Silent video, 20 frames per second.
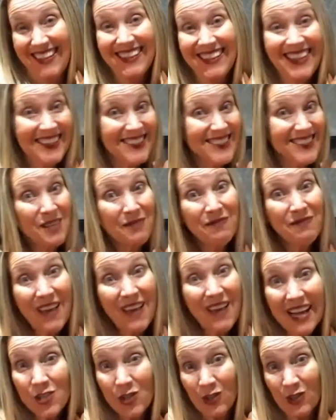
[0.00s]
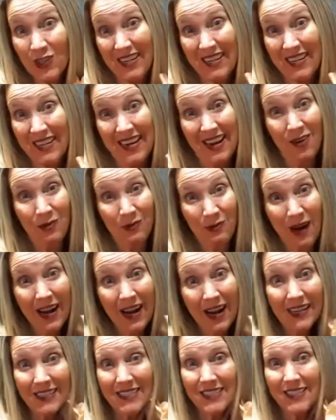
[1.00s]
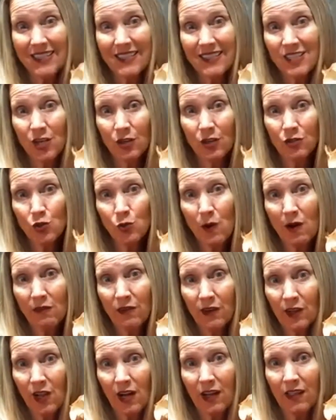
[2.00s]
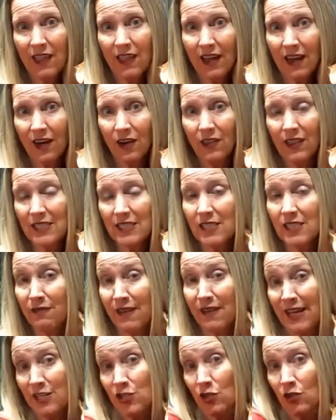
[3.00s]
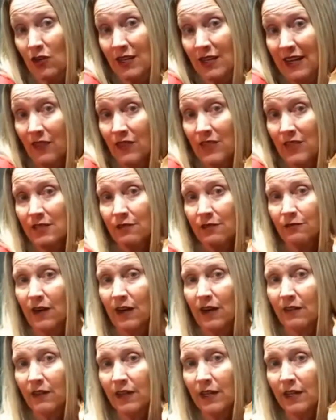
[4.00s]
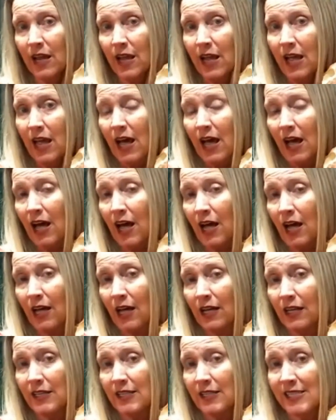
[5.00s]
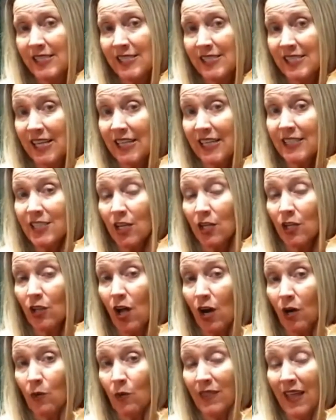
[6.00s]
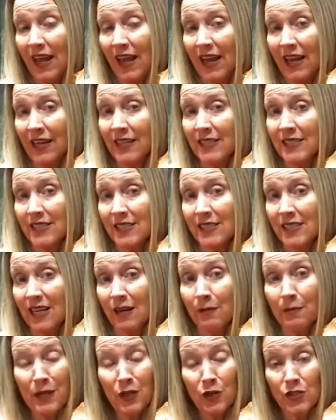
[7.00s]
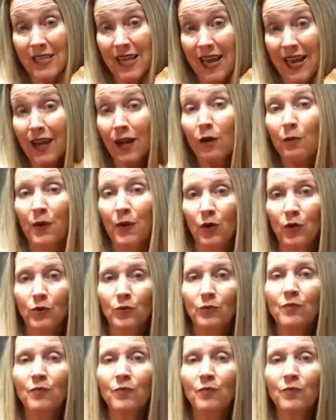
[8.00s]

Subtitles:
That's the vaginal canal, right? So 12 o'clock there, that's the vaginal canal that's in front of it. 6 o'clock with the anus is going to be your tailbone.